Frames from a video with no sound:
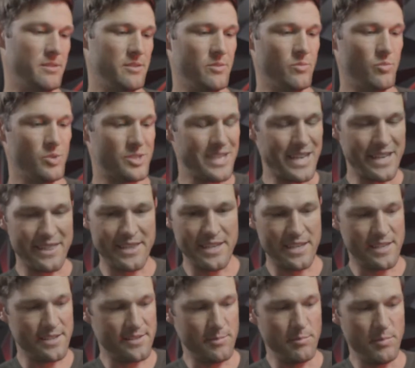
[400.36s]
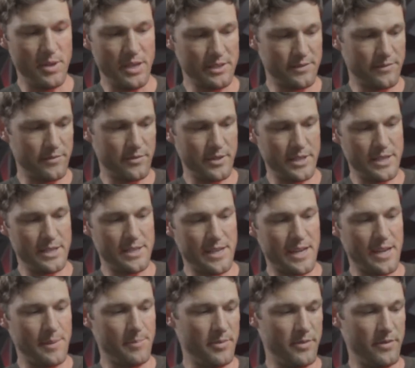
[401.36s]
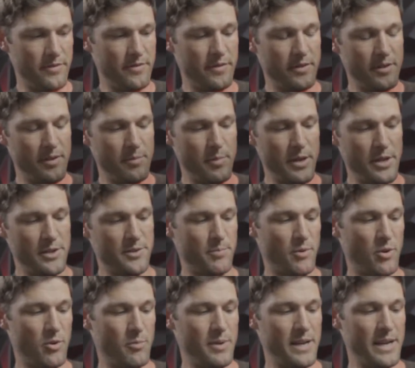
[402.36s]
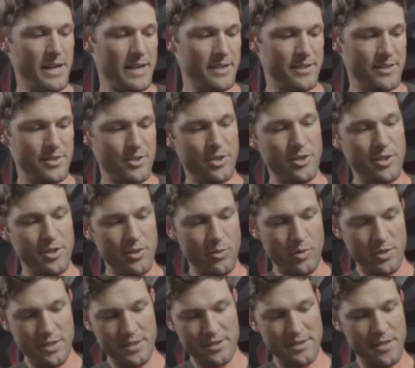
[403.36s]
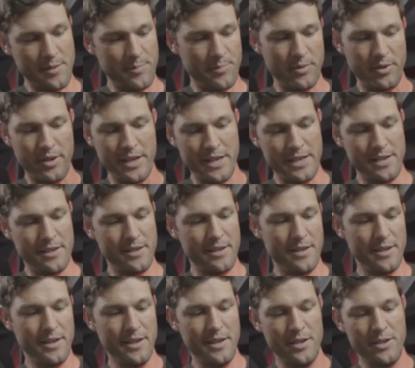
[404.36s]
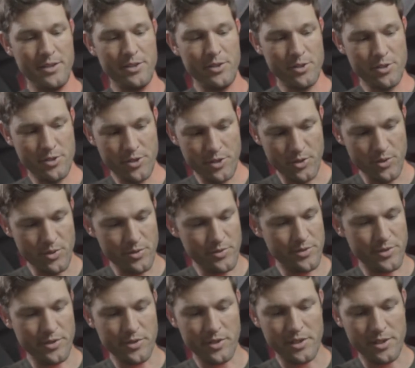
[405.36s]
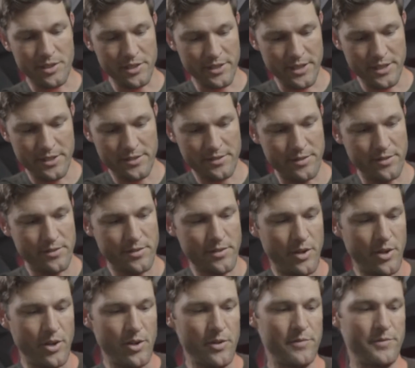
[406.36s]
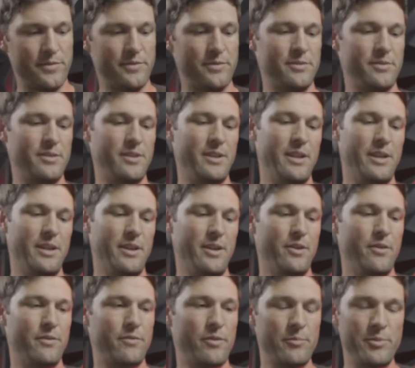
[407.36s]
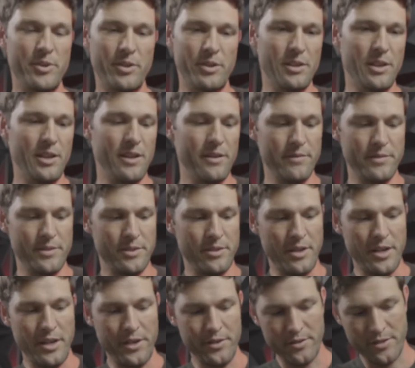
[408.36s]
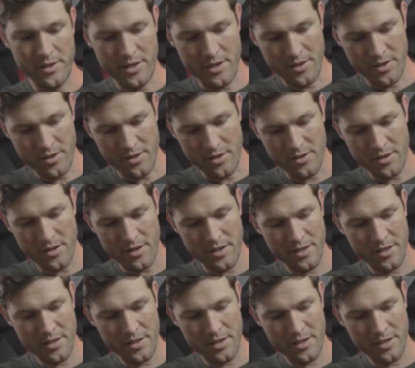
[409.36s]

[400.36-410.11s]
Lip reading: which I think is a must for any type of baseball bag. You're gonna wanna separate your shoes, your cleats, your turfs from your glove and your other gear.